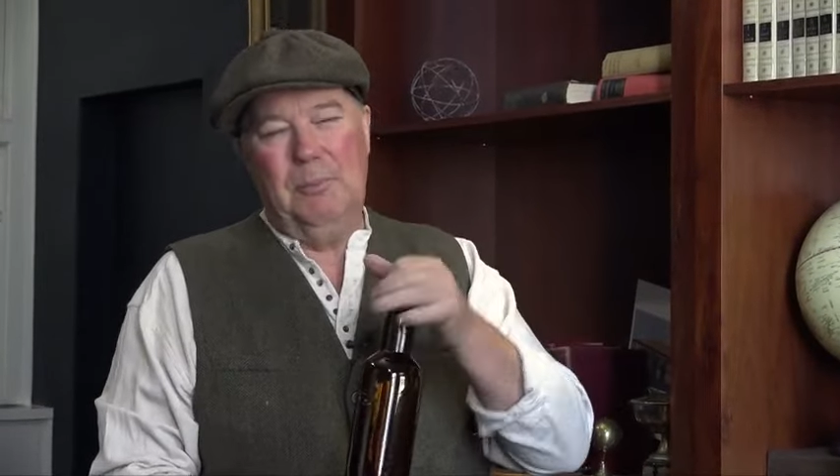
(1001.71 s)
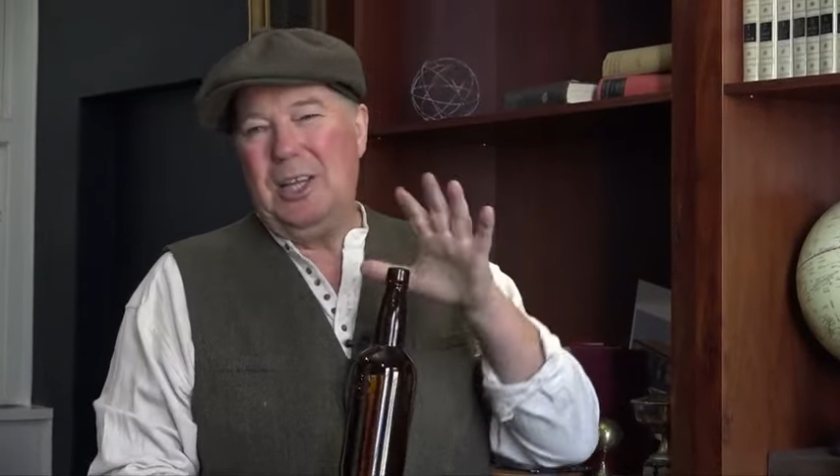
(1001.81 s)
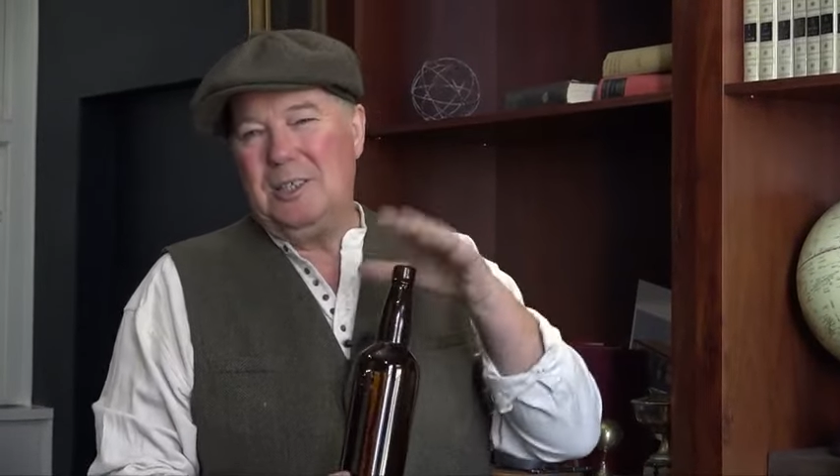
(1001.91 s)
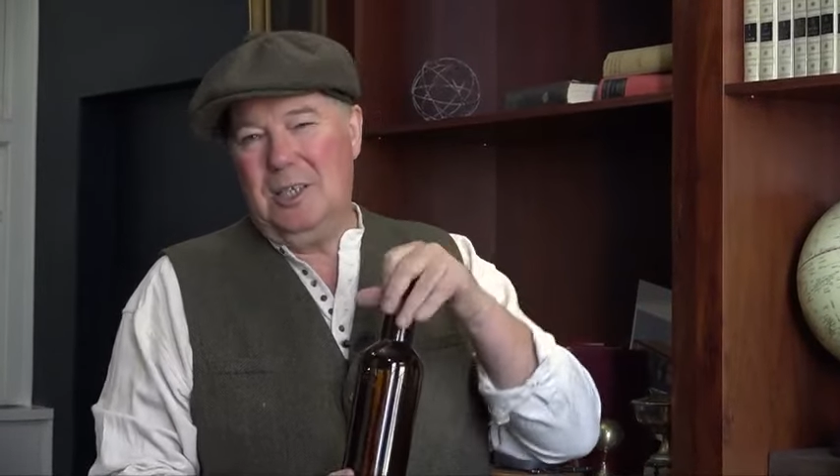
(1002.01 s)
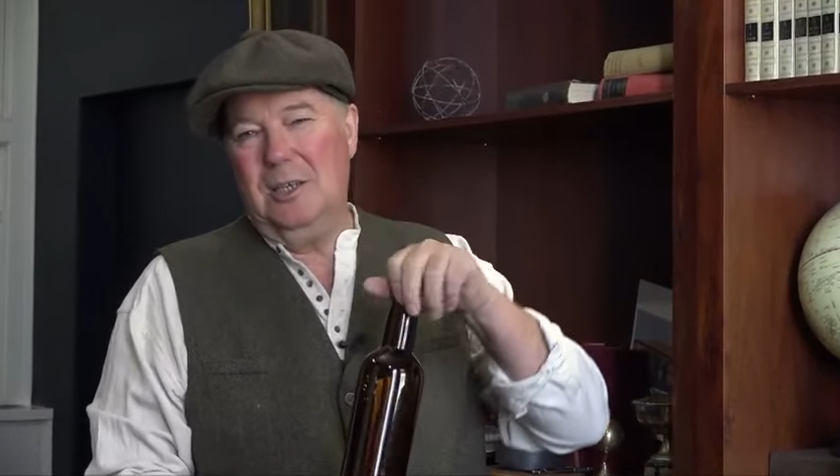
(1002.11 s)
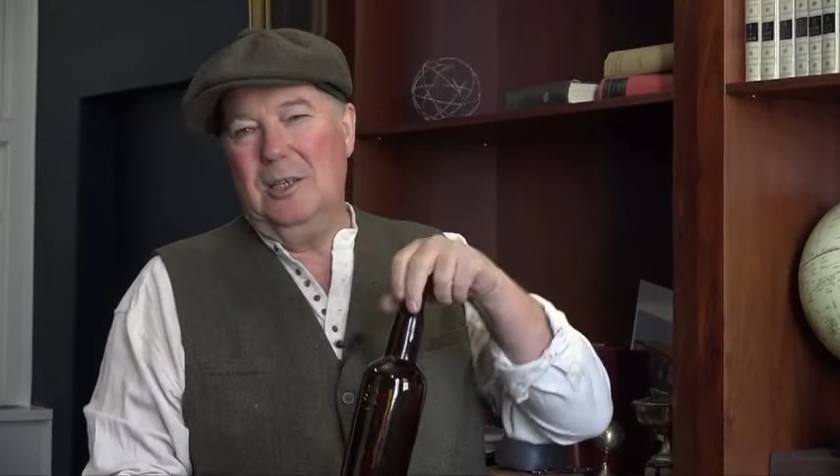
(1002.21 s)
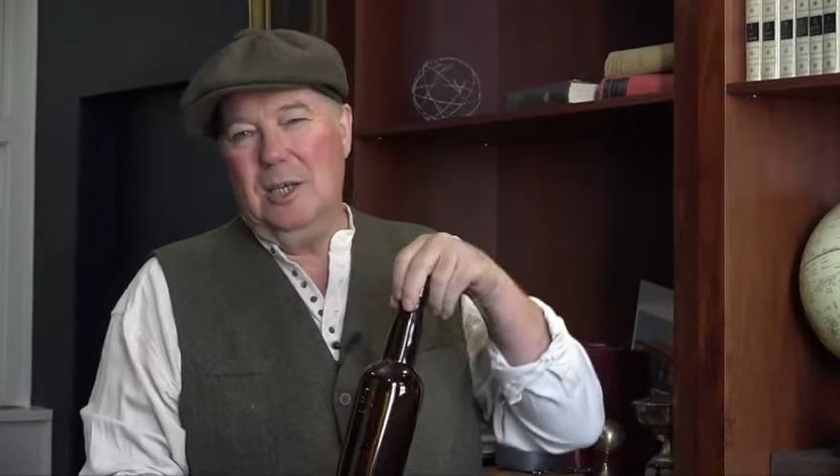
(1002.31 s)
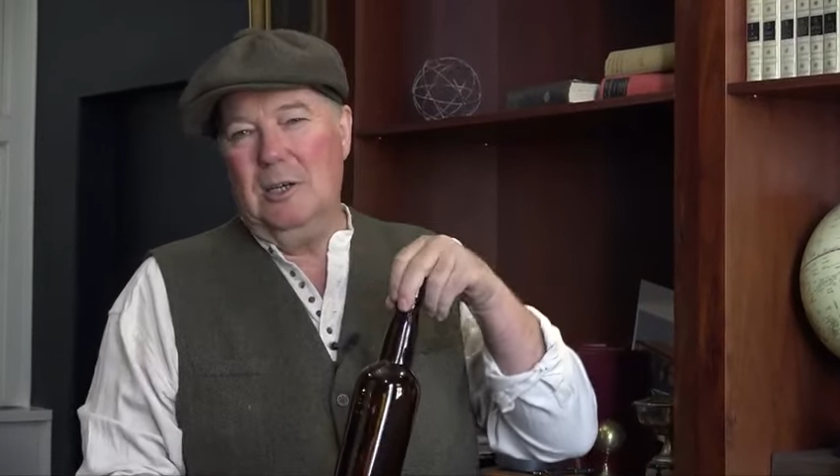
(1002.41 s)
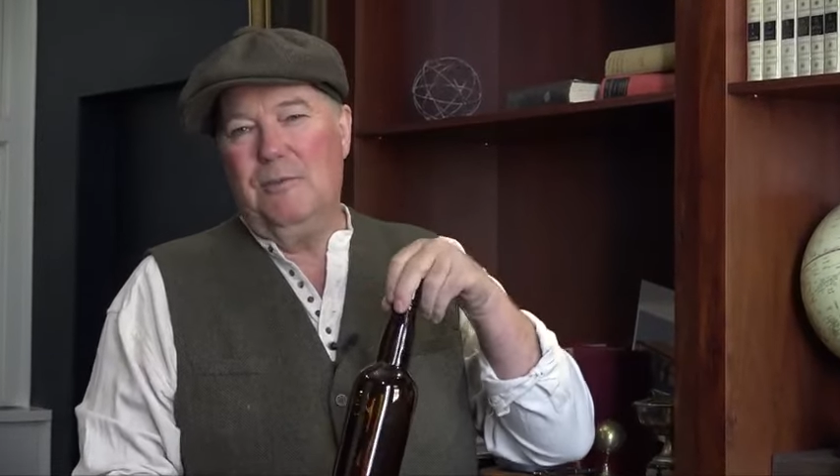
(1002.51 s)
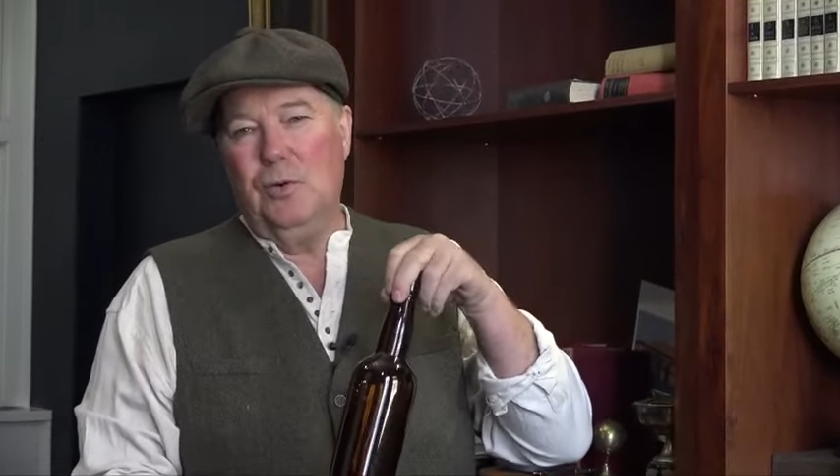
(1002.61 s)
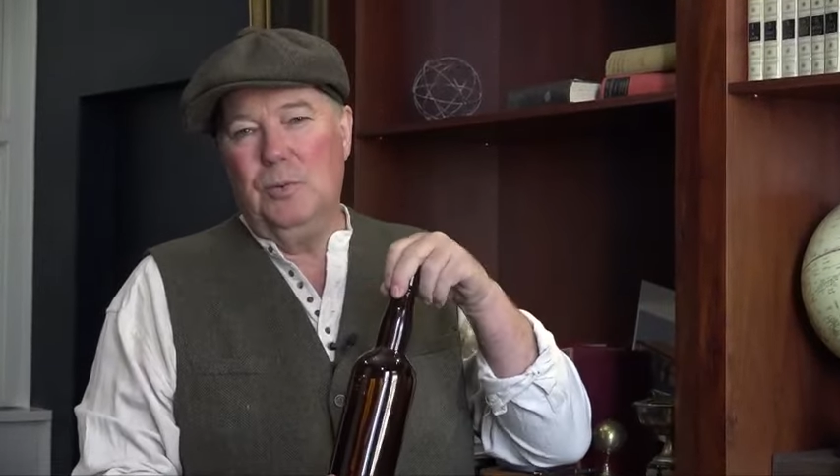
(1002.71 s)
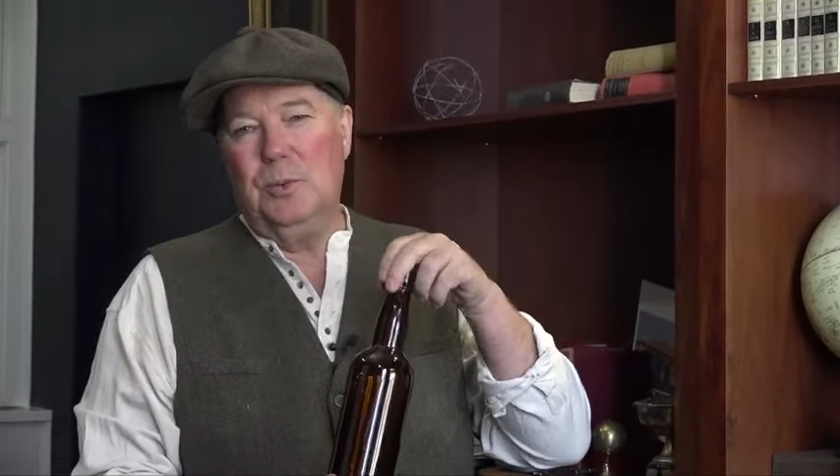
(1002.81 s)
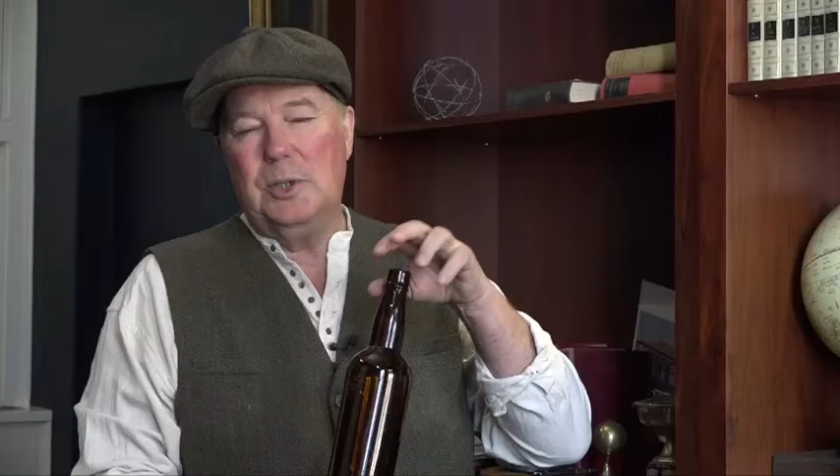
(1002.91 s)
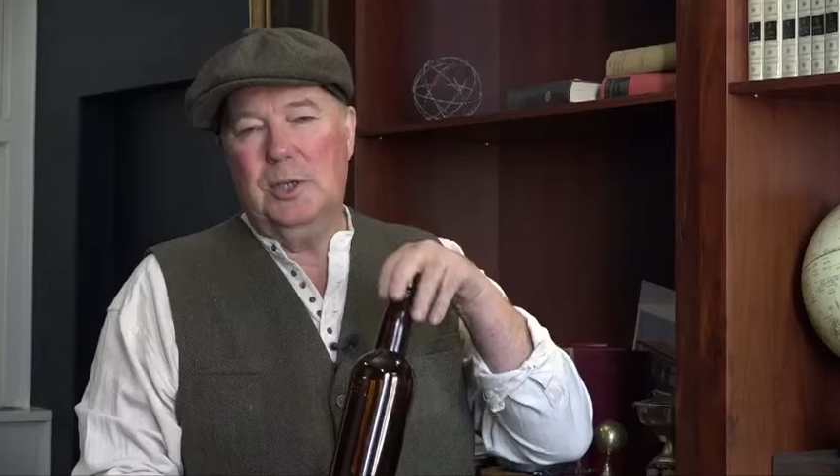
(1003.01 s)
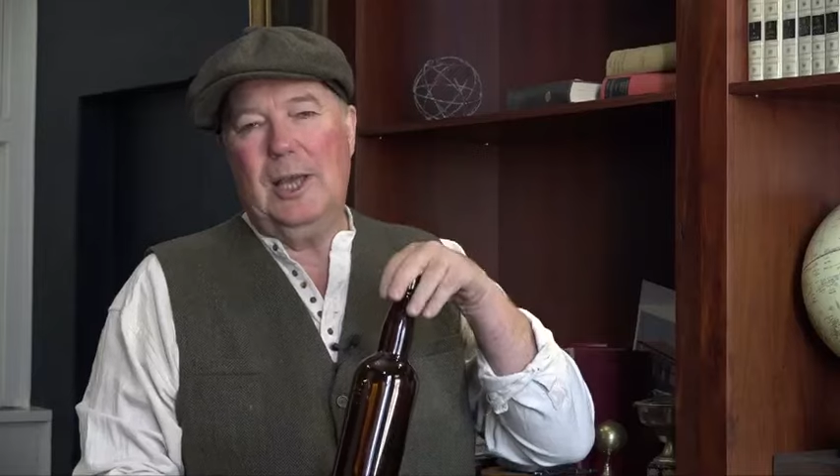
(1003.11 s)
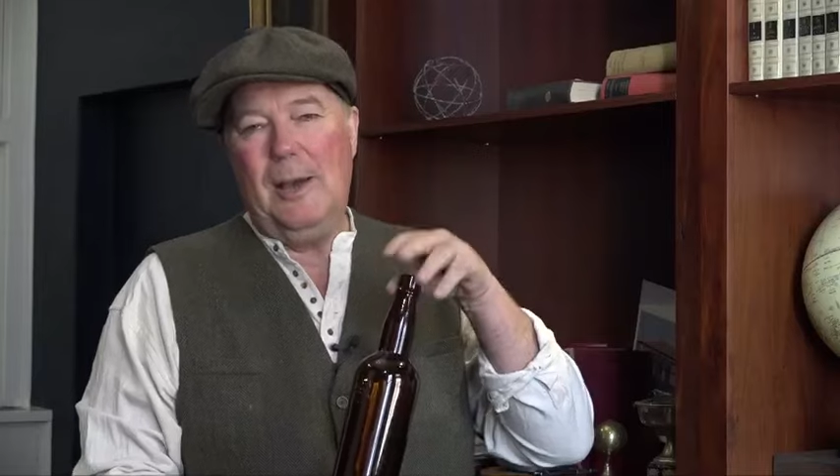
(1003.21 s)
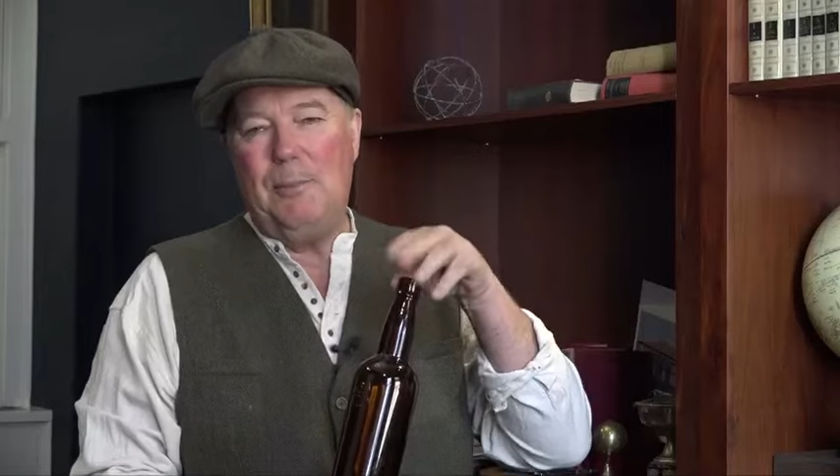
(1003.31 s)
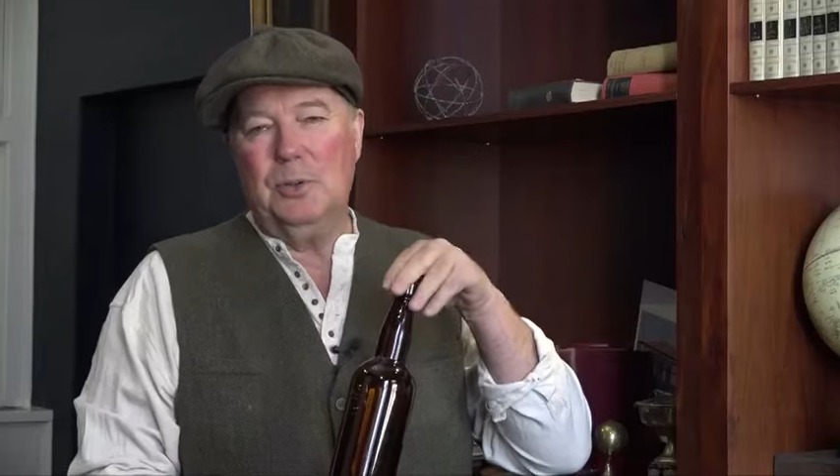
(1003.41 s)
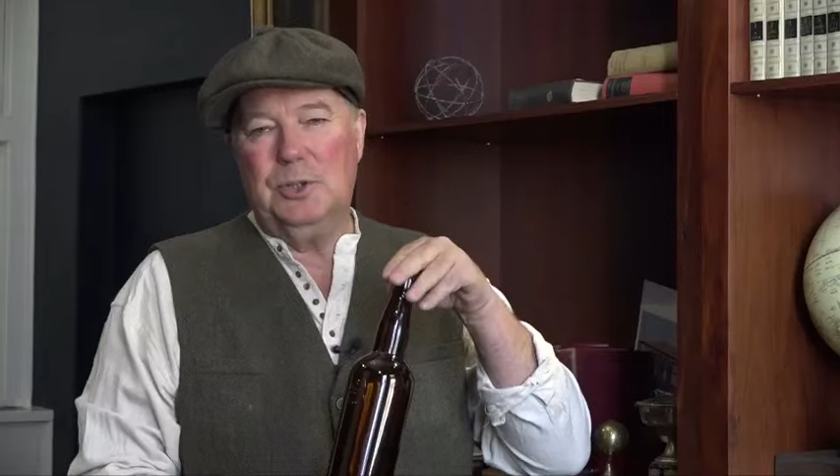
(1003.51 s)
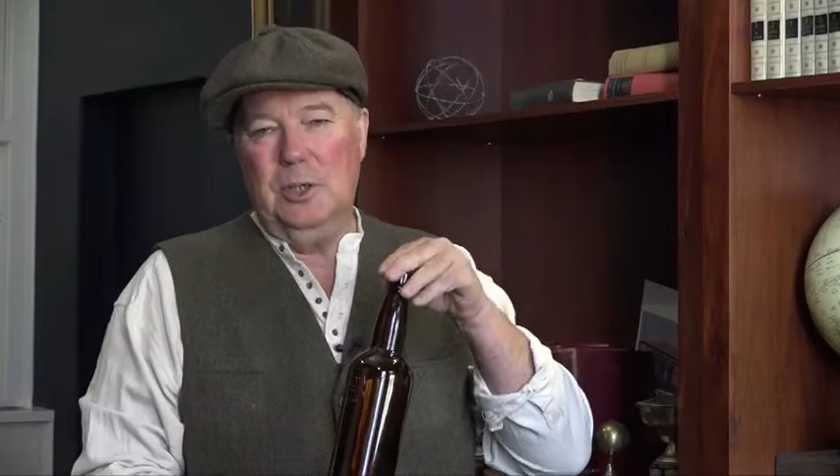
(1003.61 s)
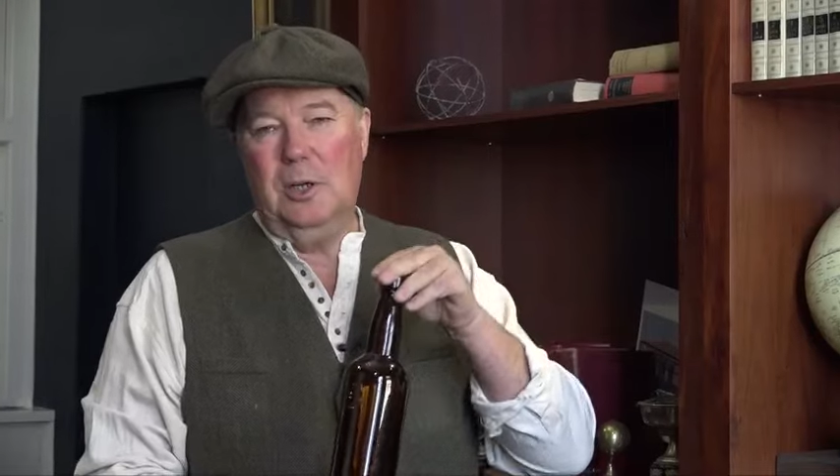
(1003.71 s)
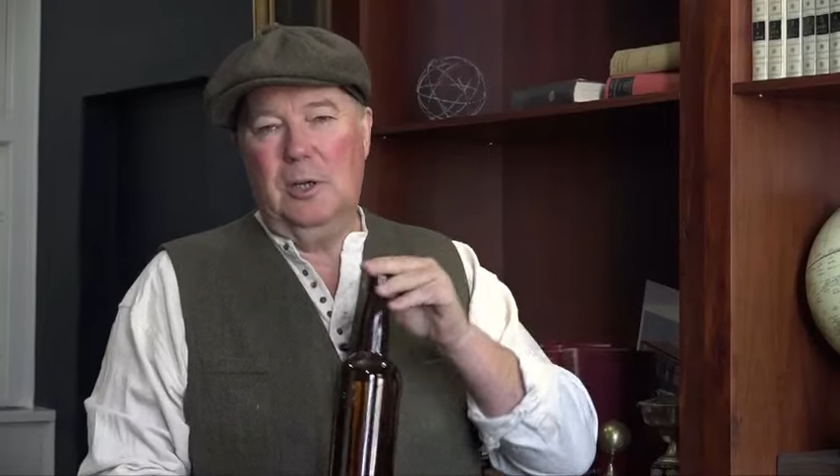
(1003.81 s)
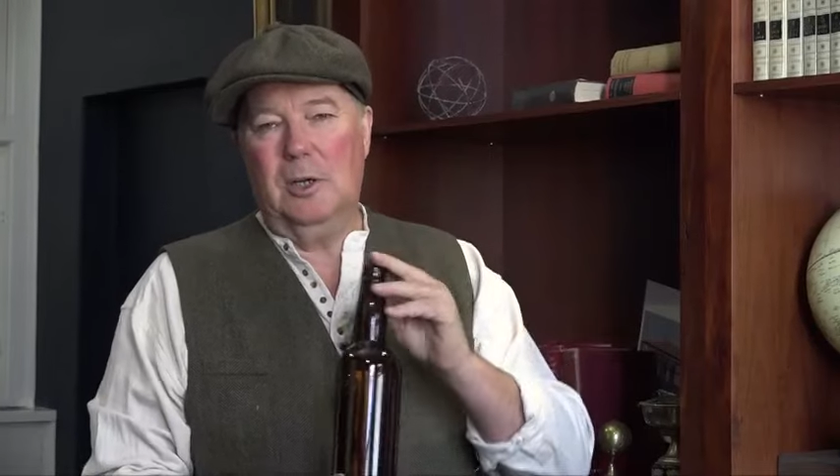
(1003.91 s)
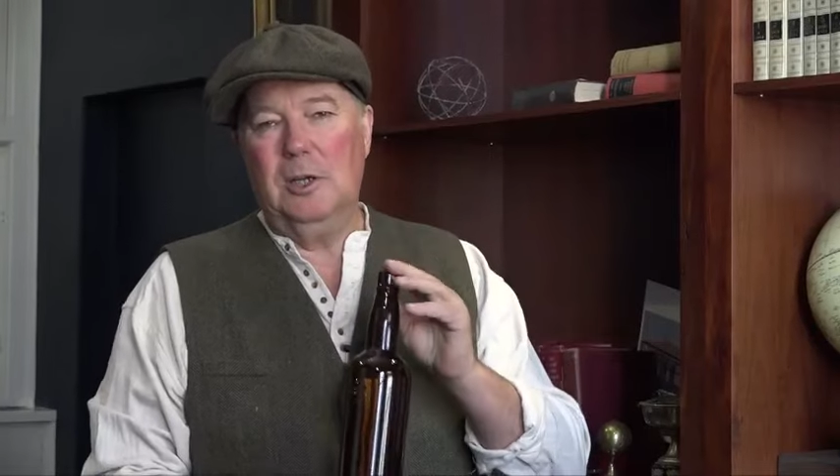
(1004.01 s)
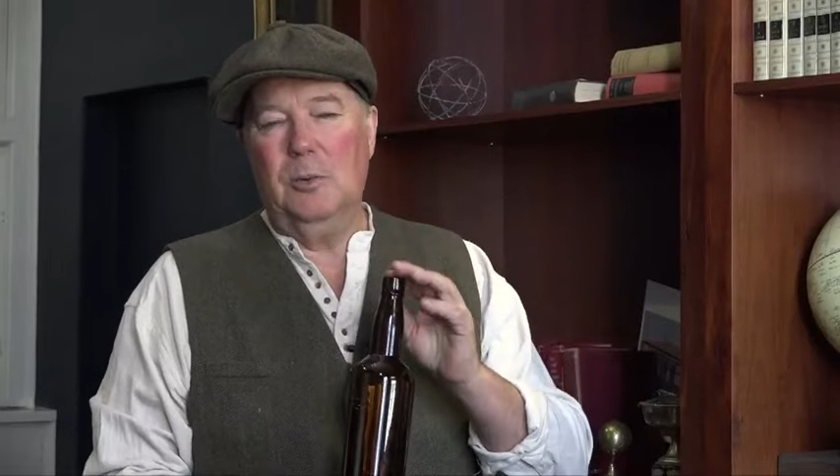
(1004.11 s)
That didn't need a formal cap or a seal on it.